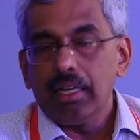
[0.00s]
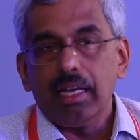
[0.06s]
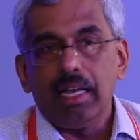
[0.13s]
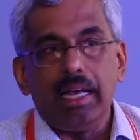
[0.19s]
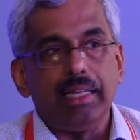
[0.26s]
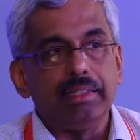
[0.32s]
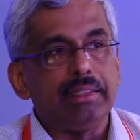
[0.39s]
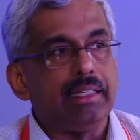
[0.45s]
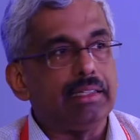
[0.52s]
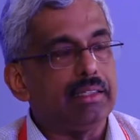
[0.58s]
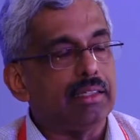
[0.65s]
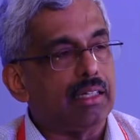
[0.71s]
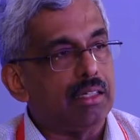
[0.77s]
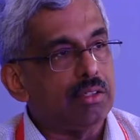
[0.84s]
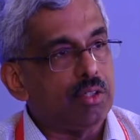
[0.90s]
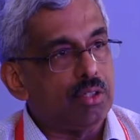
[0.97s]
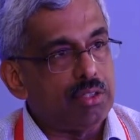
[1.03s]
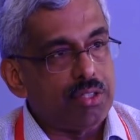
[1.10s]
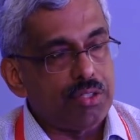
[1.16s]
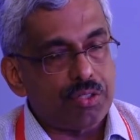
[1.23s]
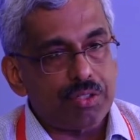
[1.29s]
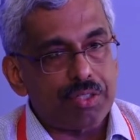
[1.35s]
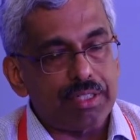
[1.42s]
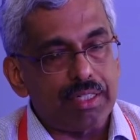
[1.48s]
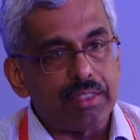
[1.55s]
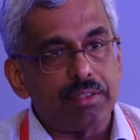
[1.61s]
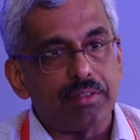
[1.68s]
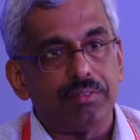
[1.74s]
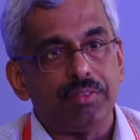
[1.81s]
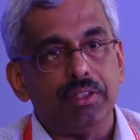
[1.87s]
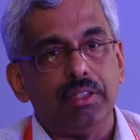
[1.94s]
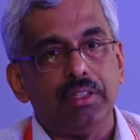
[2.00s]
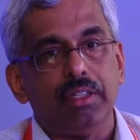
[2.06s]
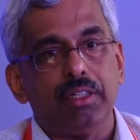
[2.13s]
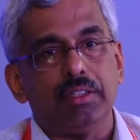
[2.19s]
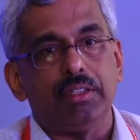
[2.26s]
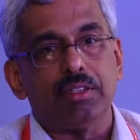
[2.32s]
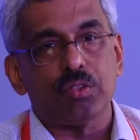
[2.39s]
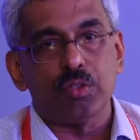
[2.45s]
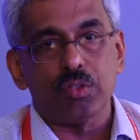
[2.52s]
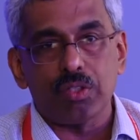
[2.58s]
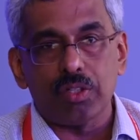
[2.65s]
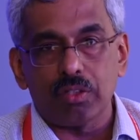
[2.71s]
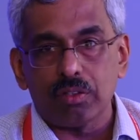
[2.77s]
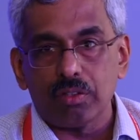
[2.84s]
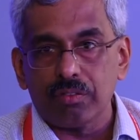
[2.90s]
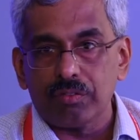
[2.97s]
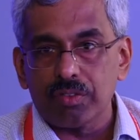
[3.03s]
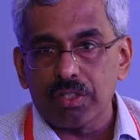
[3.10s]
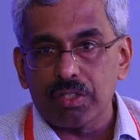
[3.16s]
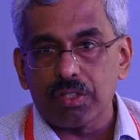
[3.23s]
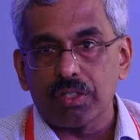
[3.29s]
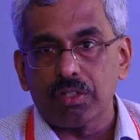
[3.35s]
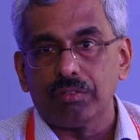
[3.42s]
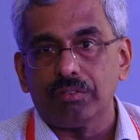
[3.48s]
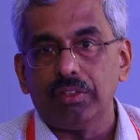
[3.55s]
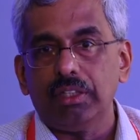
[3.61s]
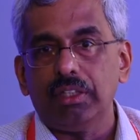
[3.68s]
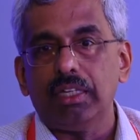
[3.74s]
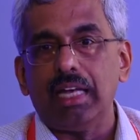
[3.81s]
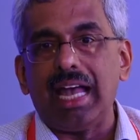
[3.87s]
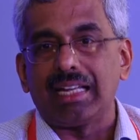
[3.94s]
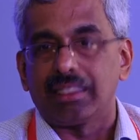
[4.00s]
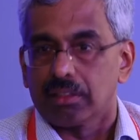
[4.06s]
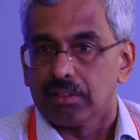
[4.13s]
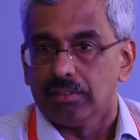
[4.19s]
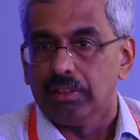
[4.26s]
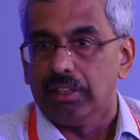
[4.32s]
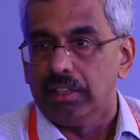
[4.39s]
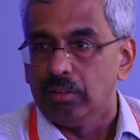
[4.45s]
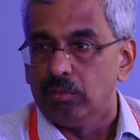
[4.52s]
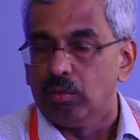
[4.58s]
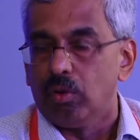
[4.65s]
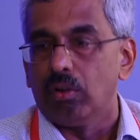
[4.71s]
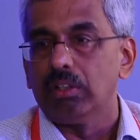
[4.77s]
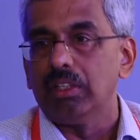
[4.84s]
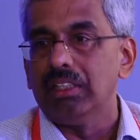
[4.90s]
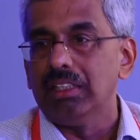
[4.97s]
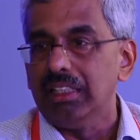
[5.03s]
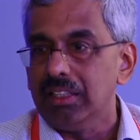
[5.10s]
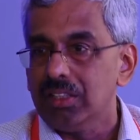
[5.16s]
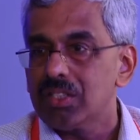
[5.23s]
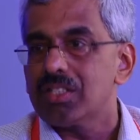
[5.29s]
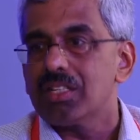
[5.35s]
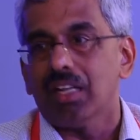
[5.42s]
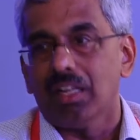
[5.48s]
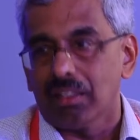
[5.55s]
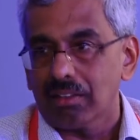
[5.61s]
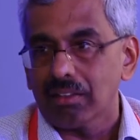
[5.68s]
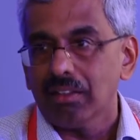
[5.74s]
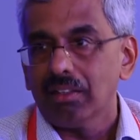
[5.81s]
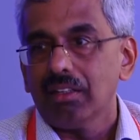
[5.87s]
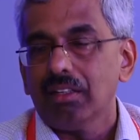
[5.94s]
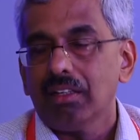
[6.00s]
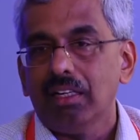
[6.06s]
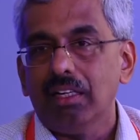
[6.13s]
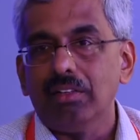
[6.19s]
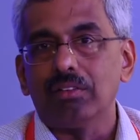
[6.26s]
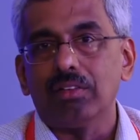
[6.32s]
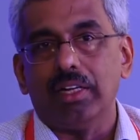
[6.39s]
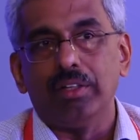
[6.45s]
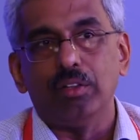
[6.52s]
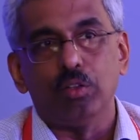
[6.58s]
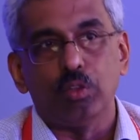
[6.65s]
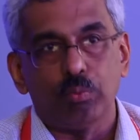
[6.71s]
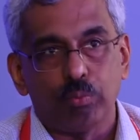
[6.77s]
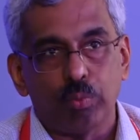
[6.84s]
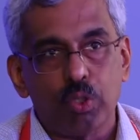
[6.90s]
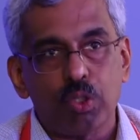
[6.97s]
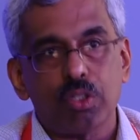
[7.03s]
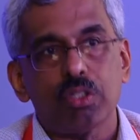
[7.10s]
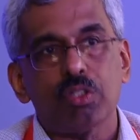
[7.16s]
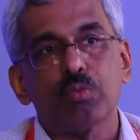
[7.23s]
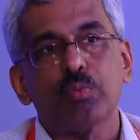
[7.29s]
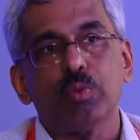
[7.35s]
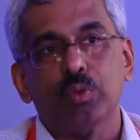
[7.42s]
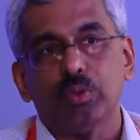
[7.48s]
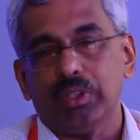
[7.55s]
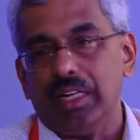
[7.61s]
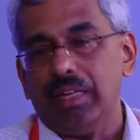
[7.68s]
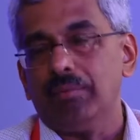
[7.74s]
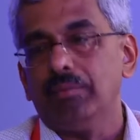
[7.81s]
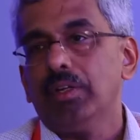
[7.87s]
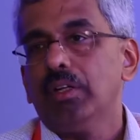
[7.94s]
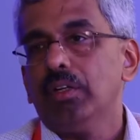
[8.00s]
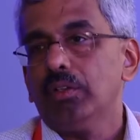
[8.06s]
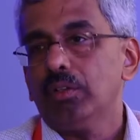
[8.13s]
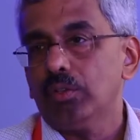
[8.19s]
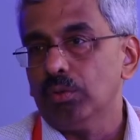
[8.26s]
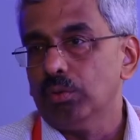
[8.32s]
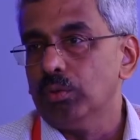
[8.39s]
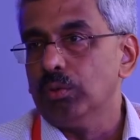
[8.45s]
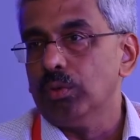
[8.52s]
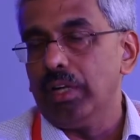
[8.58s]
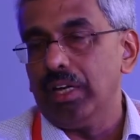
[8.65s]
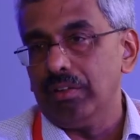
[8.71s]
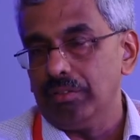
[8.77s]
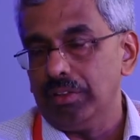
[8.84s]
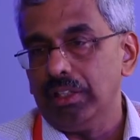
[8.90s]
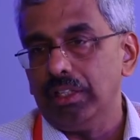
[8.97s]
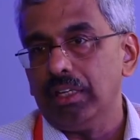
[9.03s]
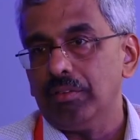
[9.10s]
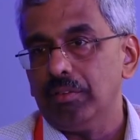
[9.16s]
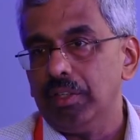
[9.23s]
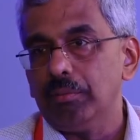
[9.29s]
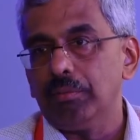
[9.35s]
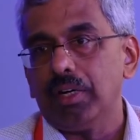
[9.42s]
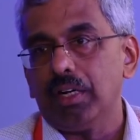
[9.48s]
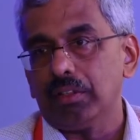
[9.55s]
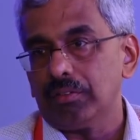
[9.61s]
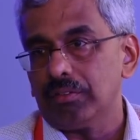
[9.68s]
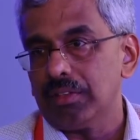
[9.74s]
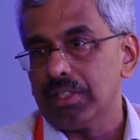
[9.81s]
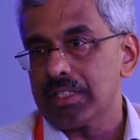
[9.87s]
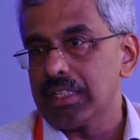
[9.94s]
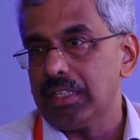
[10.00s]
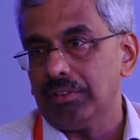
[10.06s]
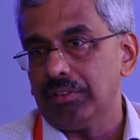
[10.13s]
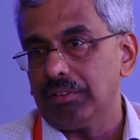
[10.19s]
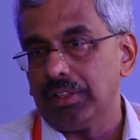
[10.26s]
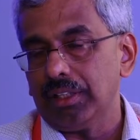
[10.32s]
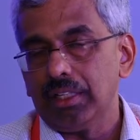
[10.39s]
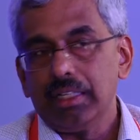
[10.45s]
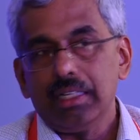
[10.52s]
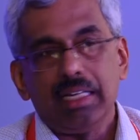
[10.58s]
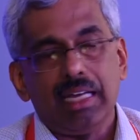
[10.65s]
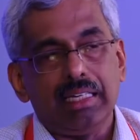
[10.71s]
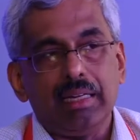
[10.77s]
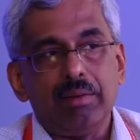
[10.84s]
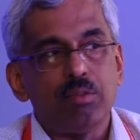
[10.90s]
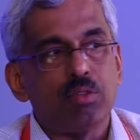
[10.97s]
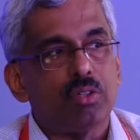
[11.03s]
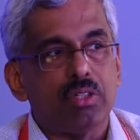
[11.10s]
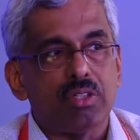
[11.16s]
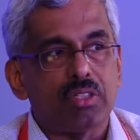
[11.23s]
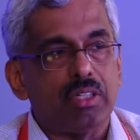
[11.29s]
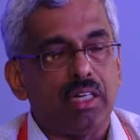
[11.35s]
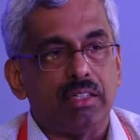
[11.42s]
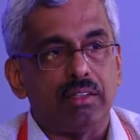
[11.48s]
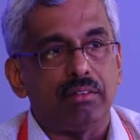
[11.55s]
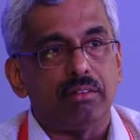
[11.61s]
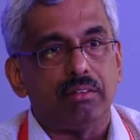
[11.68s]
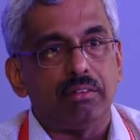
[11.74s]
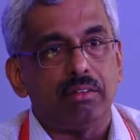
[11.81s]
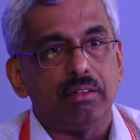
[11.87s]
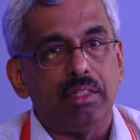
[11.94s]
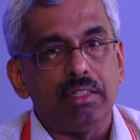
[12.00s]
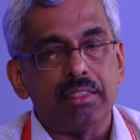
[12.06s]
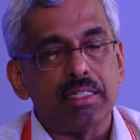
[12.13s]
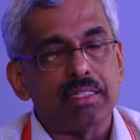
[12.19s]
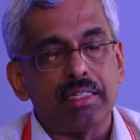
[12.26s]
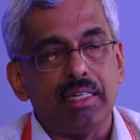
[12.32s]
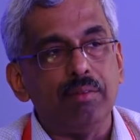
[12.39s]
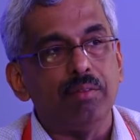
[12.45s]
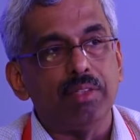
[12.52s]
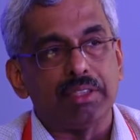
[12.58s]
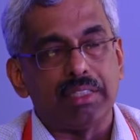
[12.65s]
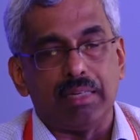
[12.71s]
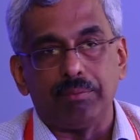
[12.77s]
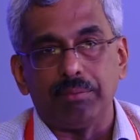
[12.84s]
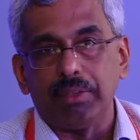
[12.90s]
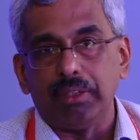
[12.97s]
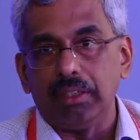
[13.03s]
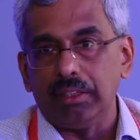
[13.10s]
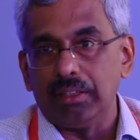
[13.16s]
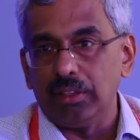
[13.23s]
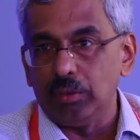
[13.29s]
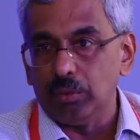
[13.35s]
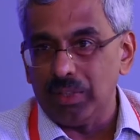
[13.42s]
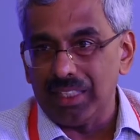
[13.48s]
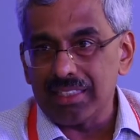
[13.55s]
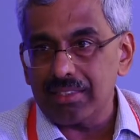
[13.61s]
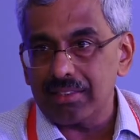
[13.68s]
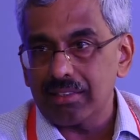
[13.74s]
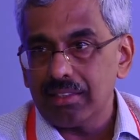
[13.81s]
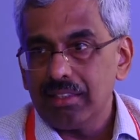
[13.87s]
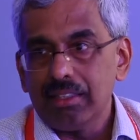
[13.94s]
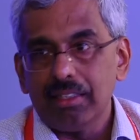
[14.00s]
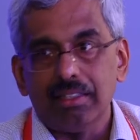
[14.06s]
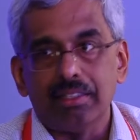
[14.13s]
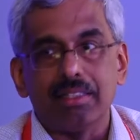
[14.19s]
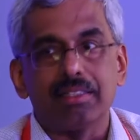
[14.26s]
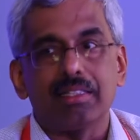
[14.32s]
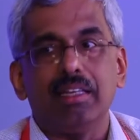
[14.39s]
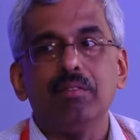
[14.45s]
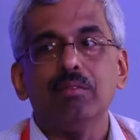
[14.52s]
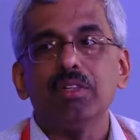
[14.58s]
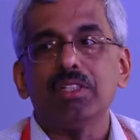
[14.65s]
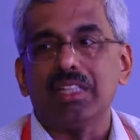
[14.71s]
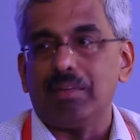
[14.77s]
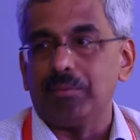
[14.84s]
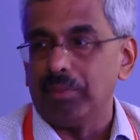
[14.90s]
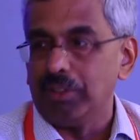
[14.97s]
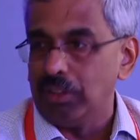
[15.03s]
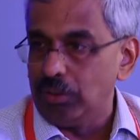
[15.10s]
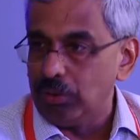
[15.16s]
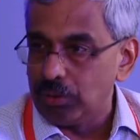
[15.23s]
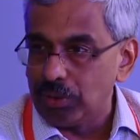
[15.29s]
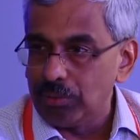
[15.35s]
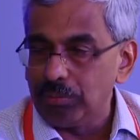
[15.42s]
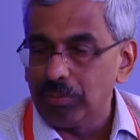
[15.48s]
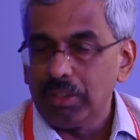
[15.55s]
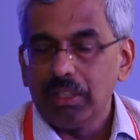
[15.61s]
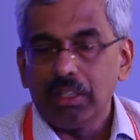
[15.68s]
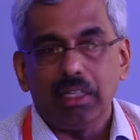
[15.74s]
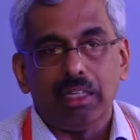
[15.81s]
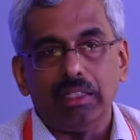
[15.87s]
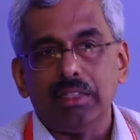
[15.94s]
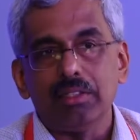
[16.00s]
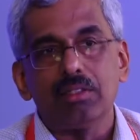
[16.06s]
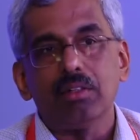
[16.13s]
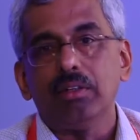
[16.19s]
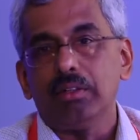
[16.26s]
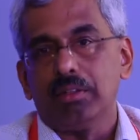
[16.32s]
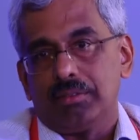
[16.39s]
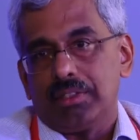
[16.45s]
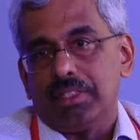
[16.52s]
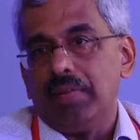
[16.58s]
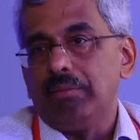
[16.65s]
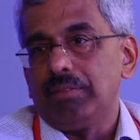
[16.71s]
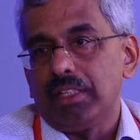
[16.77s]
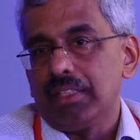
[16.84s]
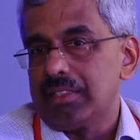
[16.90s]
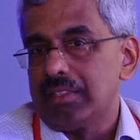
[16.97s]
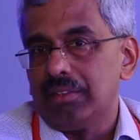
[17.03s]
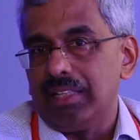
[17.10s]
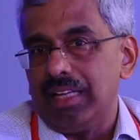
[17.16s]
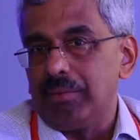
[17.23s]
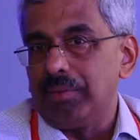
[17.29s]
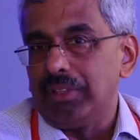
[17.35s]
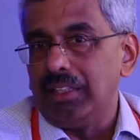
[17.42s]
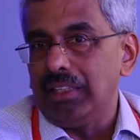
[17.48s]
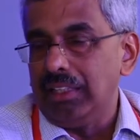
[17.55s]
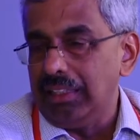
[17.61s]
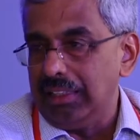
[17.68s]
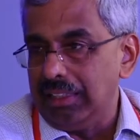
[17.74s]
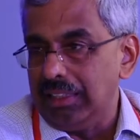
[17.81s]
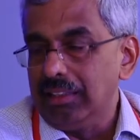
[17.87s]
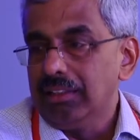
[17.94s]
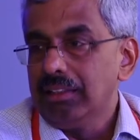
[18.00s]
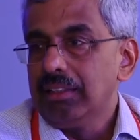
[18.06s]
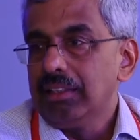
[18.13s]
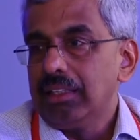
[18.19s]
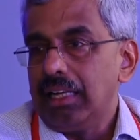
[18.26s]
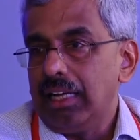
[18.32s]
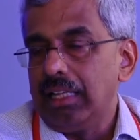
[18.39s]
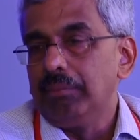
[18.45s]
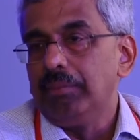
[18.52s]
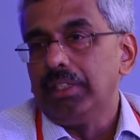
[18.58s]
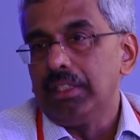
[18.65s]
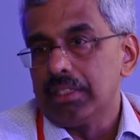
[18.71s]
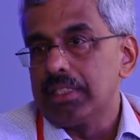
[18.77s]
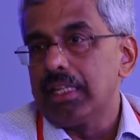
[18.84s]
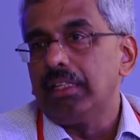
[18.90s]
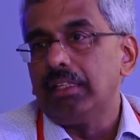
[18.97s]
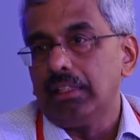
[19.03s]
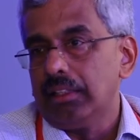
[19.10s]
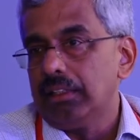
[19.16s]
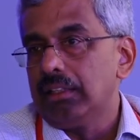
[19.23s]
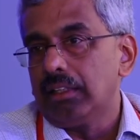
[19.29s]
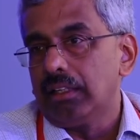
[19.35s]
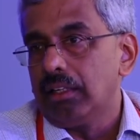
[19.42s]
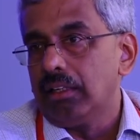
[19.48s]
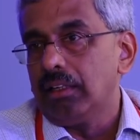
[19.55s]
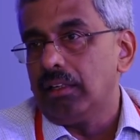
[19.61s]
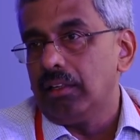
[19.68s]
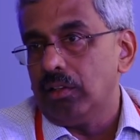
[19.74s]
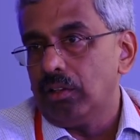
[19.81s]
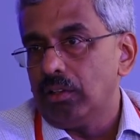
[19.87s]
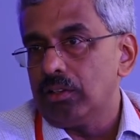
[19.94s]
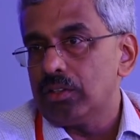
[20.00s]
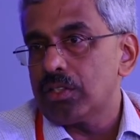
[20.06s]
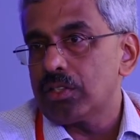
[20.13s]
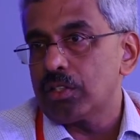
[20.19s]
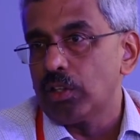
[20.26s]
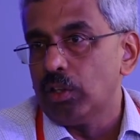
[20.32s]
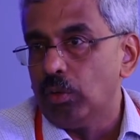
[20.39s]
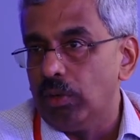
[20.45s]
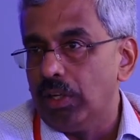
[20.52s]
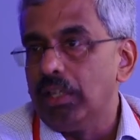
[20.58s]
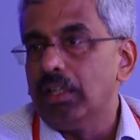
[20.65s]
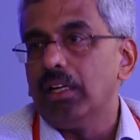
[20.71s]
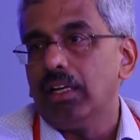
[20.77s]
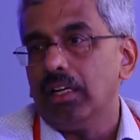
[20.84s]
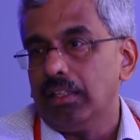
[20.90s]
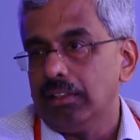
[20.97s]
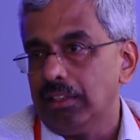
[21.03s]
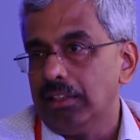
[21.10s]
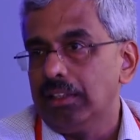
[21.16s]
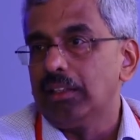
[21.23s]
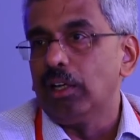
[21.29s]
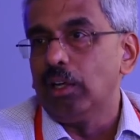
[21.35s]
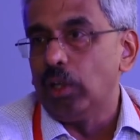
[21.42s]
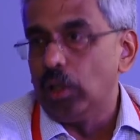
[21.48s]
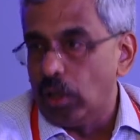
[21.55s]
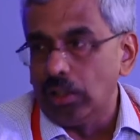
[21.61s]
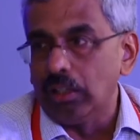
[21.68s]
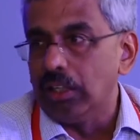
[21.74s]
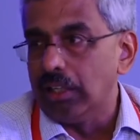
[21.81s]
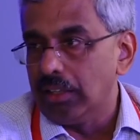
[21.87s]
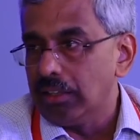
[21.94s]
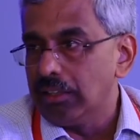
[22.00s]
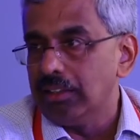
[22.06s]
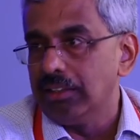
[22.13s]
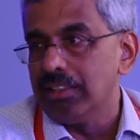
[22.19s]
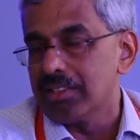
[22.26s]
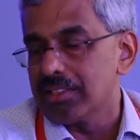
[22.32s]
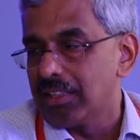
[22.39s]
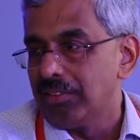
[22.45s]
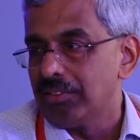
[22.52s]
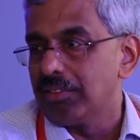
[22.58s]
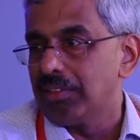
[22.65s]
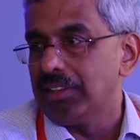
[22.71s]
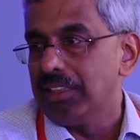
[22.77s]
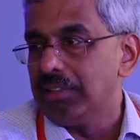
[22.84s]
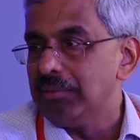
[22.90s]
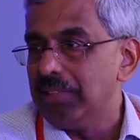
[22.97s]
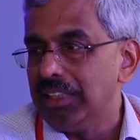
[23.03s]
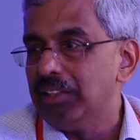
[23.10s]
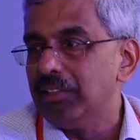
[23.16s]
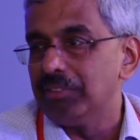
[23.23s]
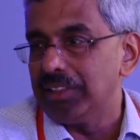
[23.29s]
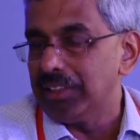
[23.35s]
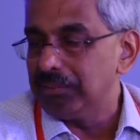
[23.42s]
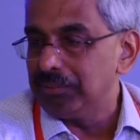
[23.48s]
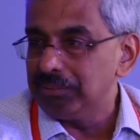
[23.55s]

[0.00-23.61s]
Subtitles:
and get the Cardiology Society of India, the Association of Physicians of India actively involved in each state in trying to push this program to every part of this country. And I'm sure it's the same which happened in the US, it's the same which happened in Europe, and the same thing is going to happen in India, albeit it's getting a little slower and a little longer in this country than many of them.